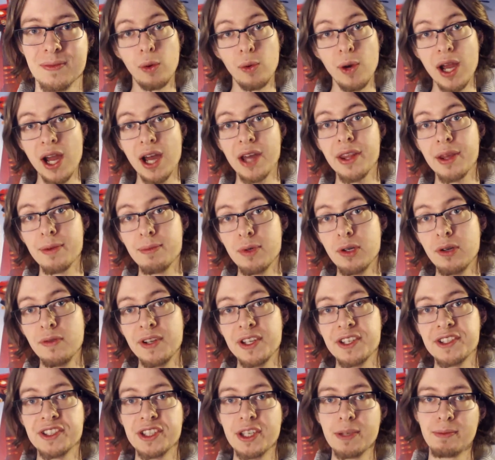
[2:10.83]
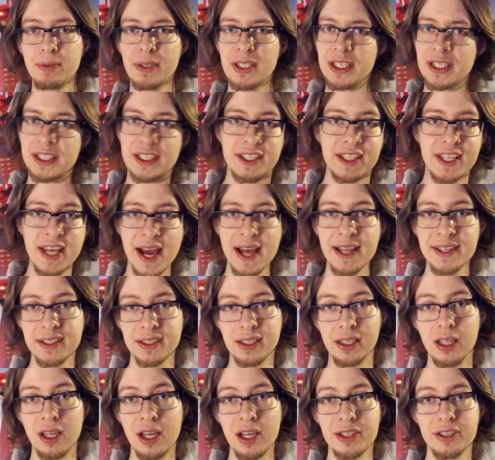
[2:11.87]
Where other movies simply cut a
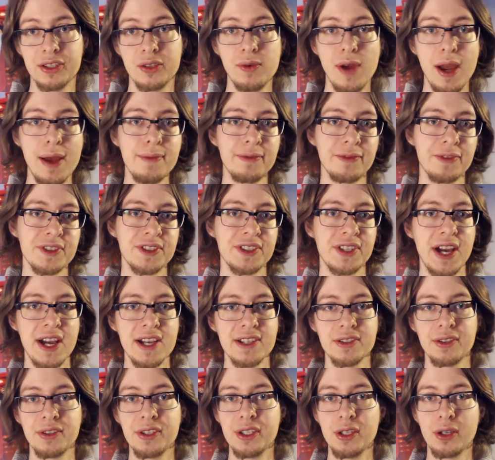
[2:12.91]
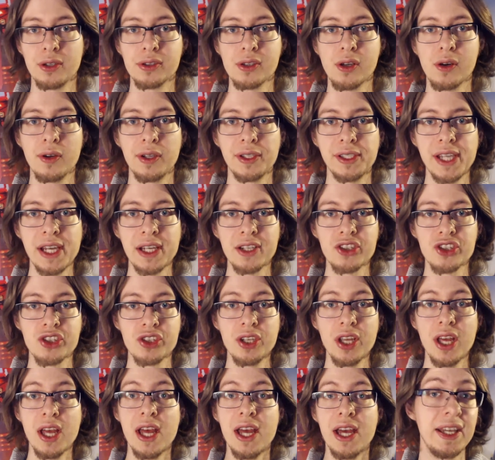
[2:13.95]
lot to emphasize on the ongoing action,